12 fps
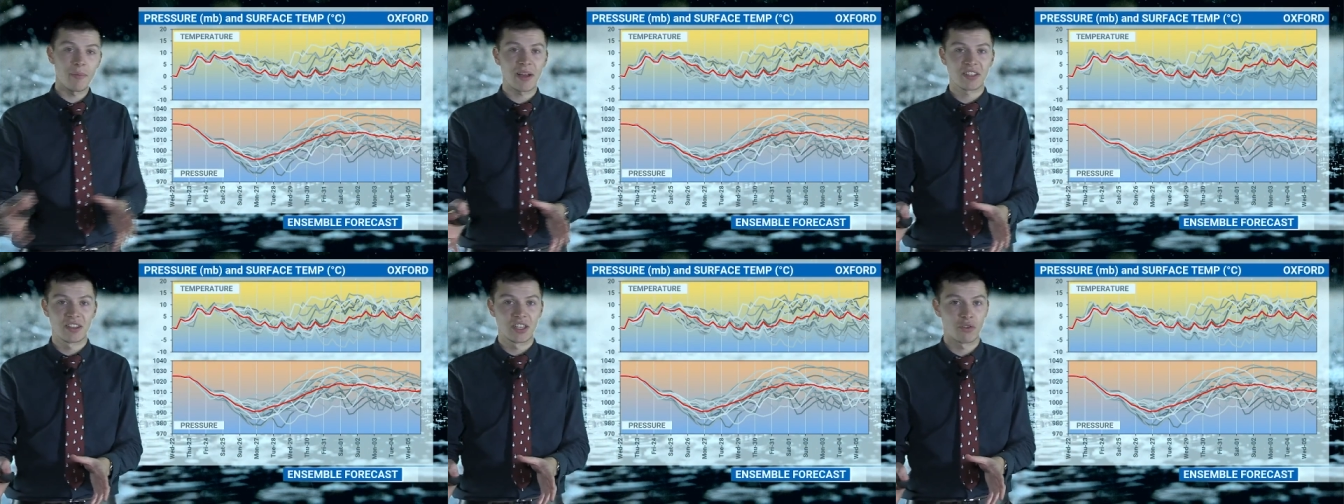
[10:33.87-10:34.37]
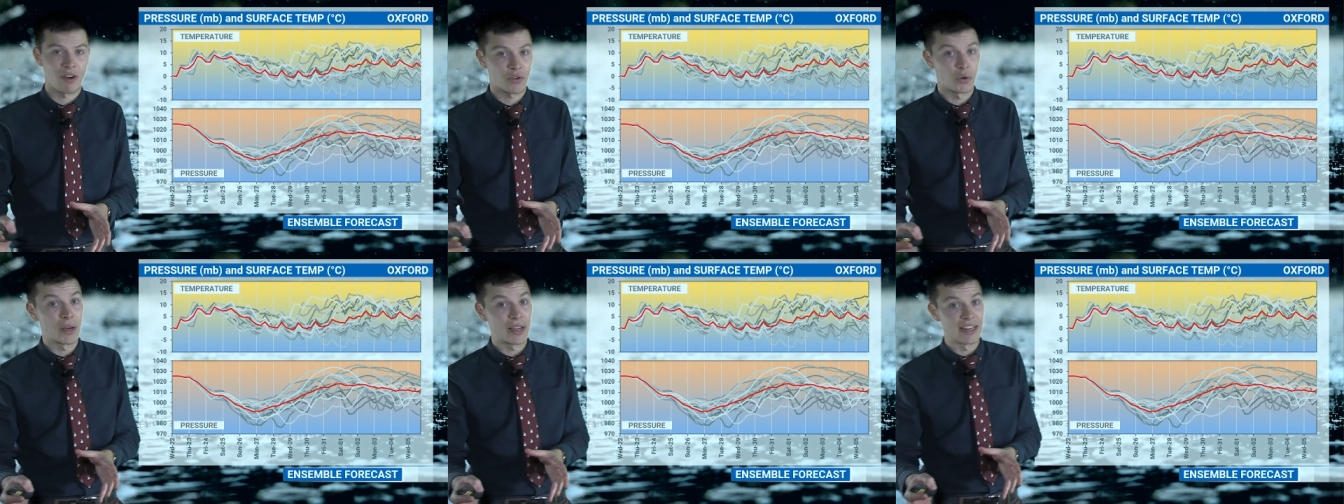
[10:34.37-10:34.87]
back to this graph
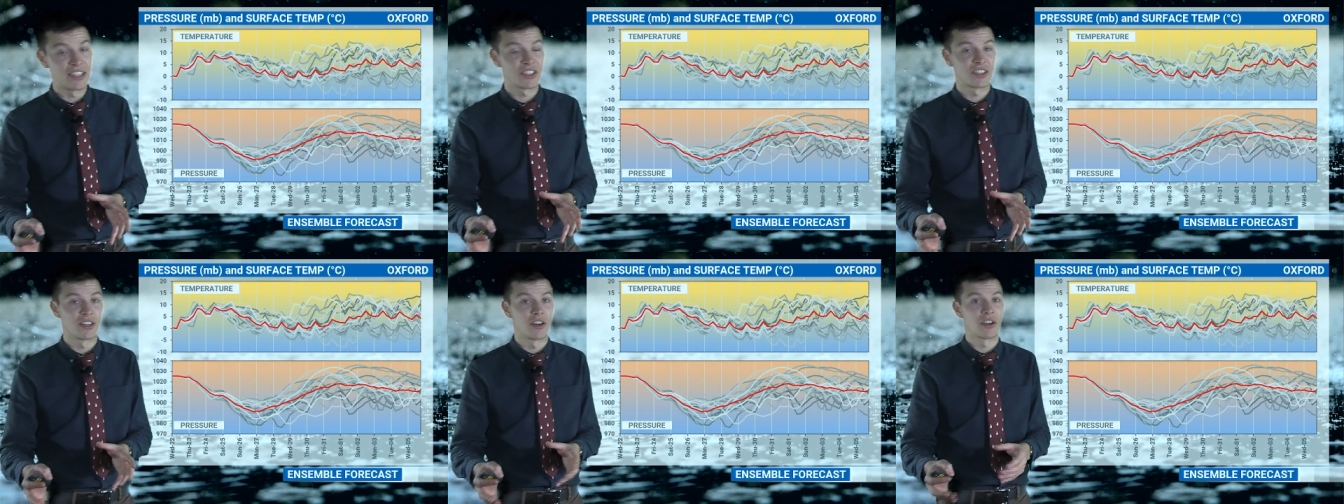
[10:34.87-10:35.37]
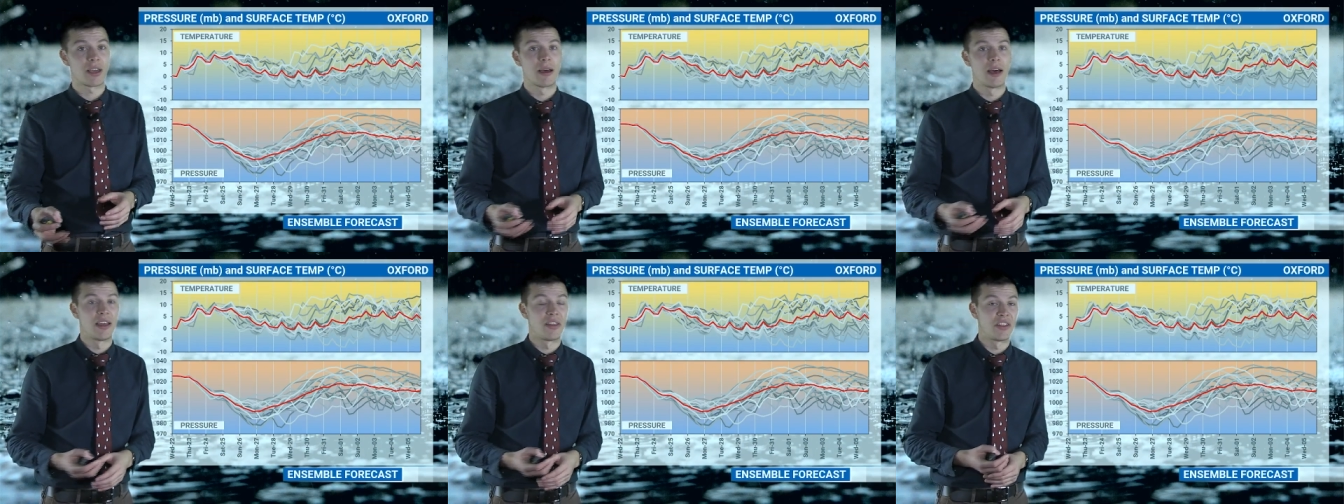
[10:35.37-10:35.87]
quickly, just to look
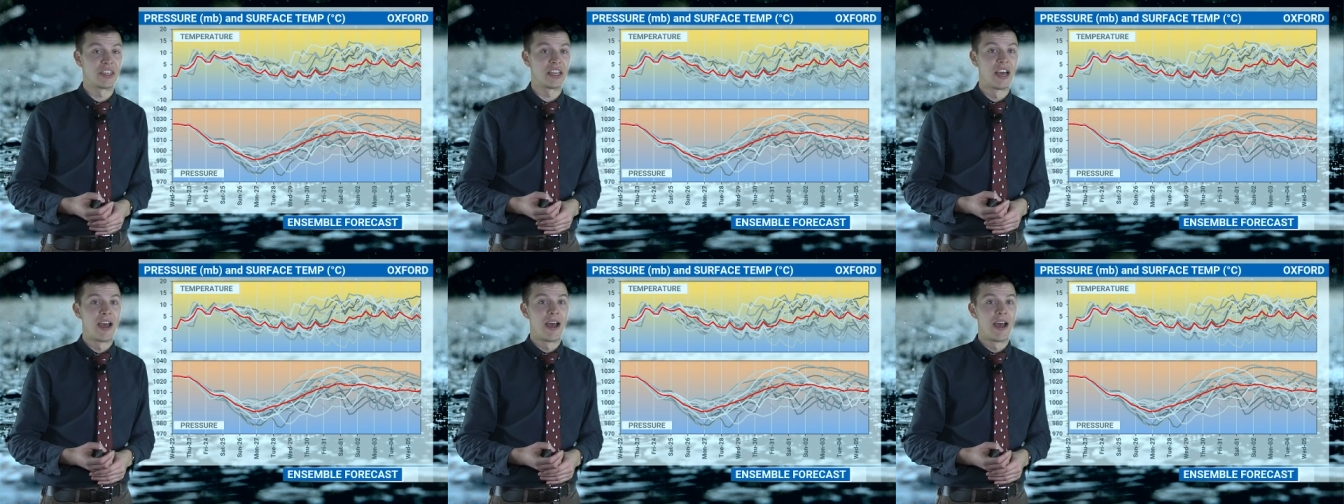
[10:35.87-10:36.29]
at the